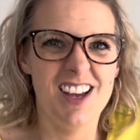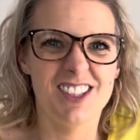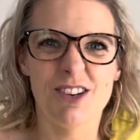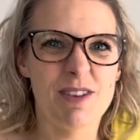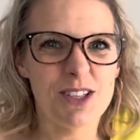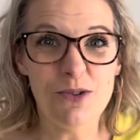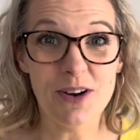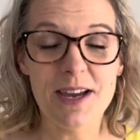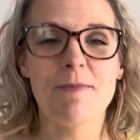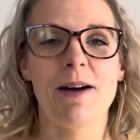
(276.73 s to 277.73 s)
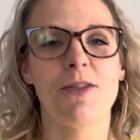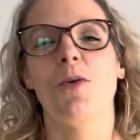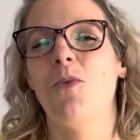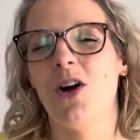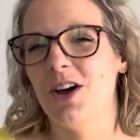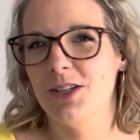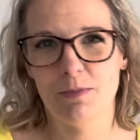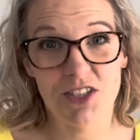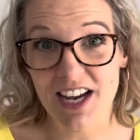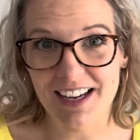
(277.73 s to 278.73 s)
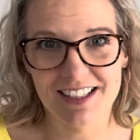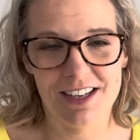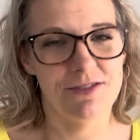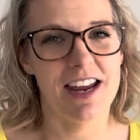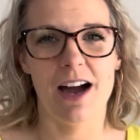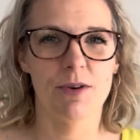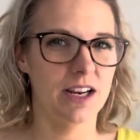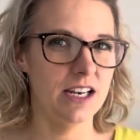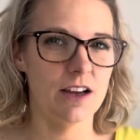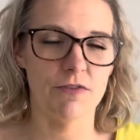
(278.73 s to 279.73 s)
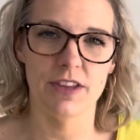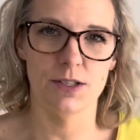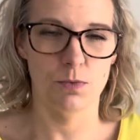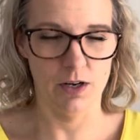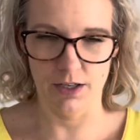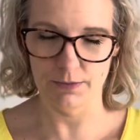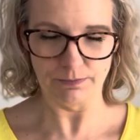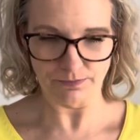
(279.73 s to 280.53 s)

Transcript: So we're talking about the word objective now, and I love this word.